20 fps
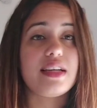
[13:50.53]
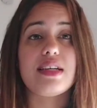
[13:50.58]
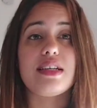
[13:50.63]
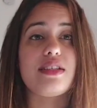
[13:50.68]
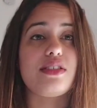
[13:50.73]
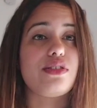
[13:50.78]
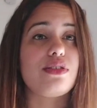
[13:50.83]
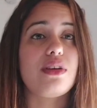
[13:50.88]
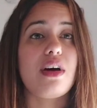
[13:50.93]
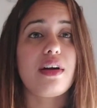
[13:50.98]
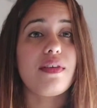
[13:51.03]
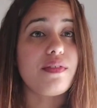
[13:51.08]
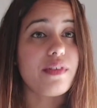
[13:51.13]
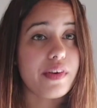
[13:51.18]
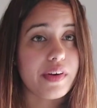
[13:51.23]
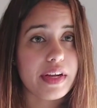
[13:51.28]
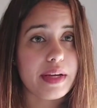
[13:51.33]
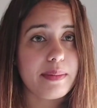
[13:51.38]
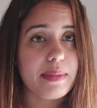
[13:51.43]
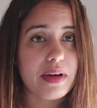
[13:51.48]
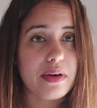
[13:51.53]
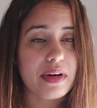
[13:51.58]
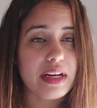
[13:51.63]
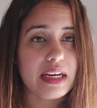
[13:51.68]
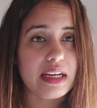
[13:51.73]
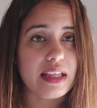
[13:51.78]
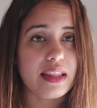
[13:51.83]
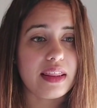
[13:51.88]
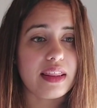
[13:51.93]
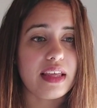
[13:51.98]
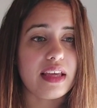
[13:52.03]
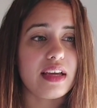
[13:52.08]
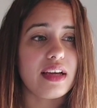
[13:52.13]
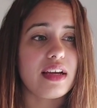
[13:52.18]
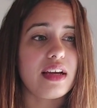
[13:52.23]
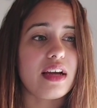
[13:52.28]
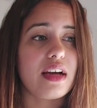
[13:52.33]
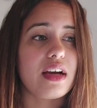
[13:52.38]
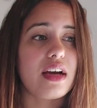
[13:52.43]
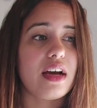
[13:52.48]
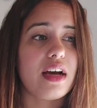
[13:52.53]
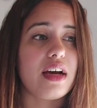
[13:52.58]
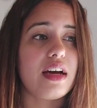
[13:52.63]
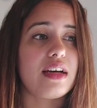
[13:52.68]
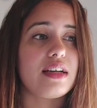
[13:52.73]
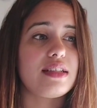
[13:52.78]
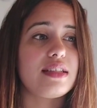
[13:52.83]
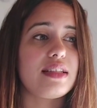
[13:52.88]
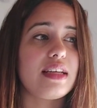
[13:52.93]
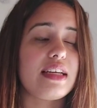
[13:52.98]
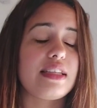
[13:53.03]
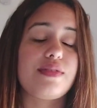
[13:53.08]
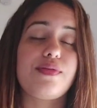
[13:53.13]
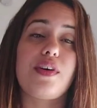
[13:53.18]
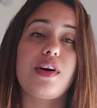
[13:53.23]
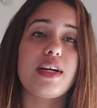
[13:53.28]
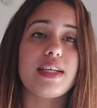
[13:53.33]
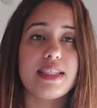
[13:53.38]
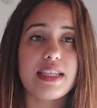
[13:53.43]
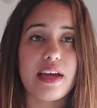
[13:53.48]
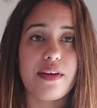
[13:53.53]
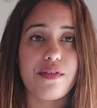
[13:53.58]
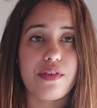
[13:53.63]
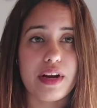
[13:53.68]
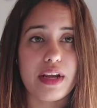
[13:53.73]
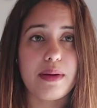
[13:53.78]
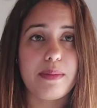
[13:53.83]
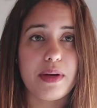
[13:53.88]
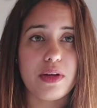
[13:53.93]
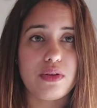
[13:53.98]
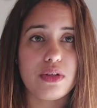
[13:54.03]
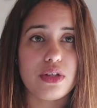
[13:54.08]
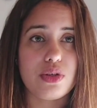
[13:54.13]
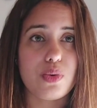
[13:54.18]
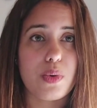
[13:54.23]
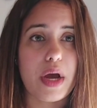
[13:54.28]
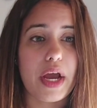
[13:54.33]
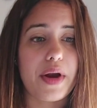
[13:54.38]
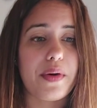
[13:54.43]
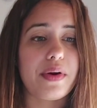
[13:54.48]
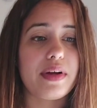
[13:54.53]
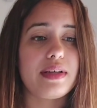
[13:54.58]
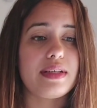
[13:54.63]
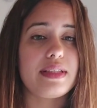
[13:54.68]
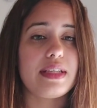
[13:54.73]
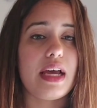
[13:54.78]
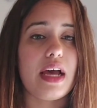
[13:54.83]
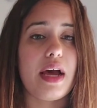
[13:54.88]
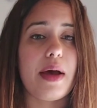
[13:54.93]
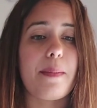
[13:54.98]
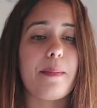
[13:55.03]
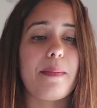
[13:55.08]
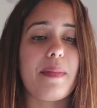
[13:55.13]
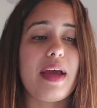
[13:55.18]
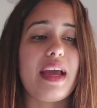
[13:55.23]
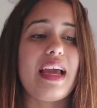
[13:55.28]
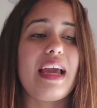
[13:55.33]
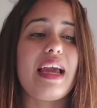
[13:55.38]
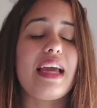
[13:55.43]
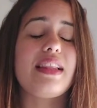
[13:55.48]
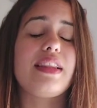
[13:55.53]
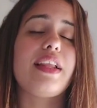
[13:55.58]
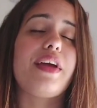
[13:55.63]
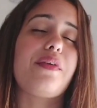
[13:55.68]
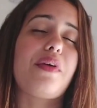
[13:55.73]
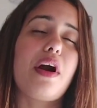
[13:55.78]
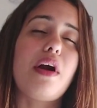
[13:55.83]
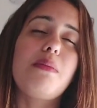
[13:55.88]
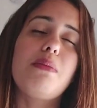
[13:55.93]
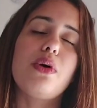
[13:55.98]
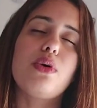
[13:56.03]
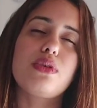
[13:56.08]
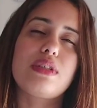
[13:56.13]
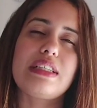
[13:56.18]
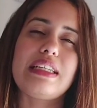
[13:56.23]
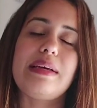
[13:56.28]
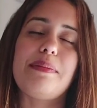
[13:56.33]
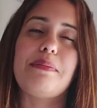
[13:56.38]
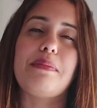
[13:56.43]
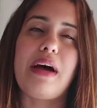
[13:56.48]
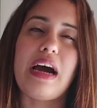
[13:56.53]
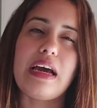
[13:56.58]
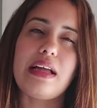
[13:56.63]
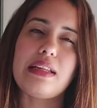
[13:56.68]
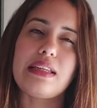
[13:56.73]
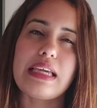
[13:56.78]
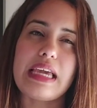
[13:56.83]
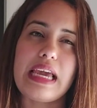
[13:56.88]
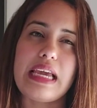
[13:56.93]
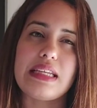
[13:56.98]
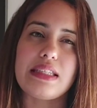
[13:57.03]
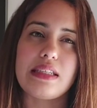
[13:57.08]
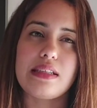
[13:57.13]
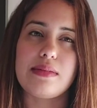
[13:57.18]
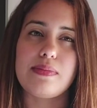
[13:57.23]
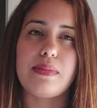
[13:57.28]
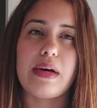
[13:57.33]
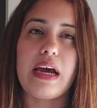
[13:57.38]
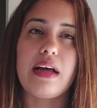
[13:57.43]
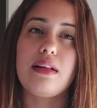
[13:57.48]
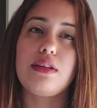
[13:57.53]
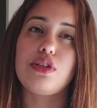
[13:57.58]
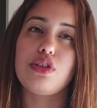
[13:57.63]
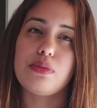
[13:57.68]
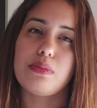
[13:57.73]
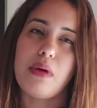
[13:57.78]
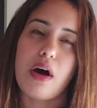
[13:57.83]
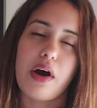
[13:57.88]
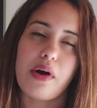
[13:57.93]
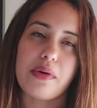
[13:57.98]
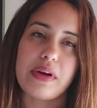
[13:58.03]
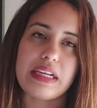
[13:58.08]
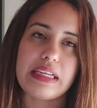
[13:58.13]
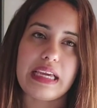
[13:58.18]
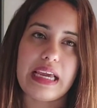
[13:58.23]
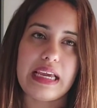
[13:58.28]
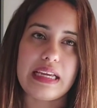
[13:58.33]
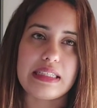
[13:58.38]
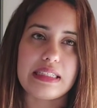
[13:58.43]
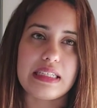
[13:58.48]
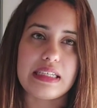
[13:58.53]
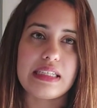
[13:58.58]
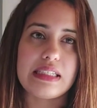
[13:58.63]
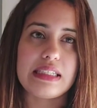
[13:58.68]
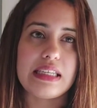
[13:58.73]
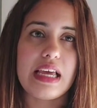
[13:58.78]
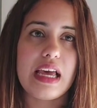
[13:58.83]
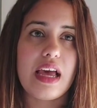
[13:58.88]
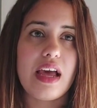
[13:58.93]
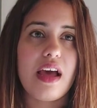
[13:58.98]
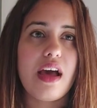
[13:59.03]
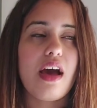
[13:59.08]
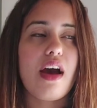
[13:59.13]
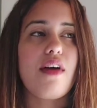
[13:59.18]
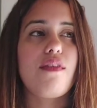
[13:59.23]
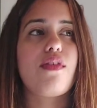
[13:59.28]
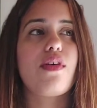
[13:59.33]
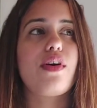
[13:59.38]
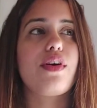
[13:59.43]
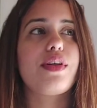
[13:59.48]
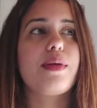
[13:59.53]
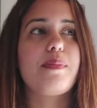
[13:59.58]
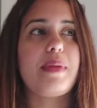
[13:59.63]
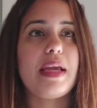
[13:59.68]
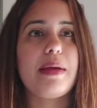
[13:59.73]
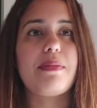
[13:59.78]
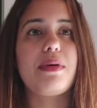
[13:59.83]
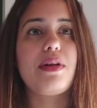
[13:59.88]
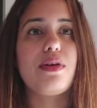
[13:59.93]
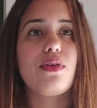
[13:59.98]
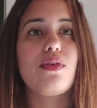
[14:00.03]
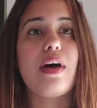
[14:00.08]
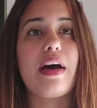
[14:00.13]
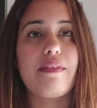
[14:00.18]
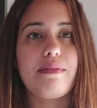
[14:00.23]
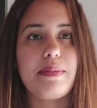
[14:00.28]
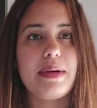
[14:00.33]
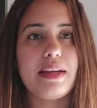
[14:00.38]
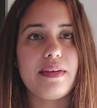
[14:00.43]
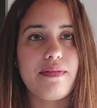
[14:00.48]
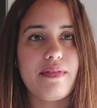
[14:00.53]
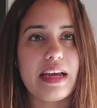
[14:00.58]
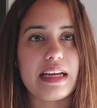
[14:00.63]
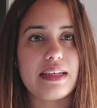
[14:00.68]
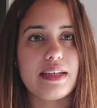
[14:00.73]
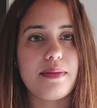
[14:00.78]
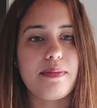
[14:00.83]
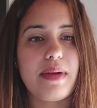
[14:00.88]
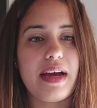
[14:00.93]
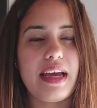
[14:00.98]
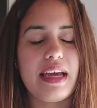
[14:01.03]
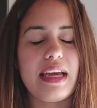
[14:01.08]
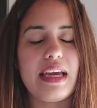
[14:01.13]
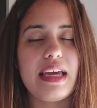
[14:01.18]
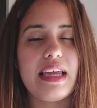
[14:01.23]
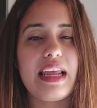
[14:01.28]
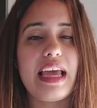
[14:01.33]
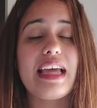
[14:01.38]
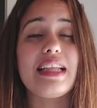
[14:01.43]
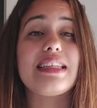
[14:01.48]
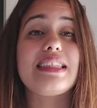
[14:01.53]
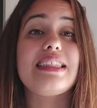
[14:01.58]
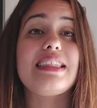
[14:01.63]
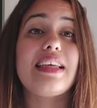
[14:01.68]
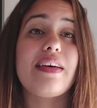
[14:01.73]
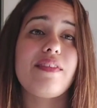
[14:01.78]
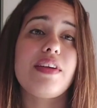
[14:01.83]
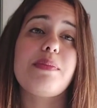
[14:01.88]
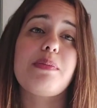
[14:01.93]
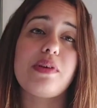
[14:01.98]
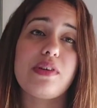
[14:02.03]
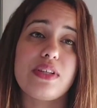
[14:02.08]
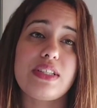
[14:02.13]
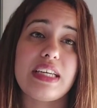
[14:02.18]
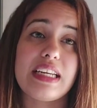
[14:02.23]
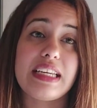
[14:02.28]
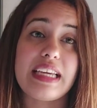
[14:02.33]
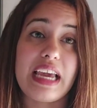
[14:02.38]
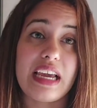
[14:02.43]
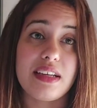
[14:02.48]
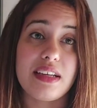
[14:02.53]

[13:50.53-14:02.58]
is to not worry about anything, because as far as I've read about this virus, there are mostly mild cases, mild to moderate cases for the people who have been affected by it, and 70%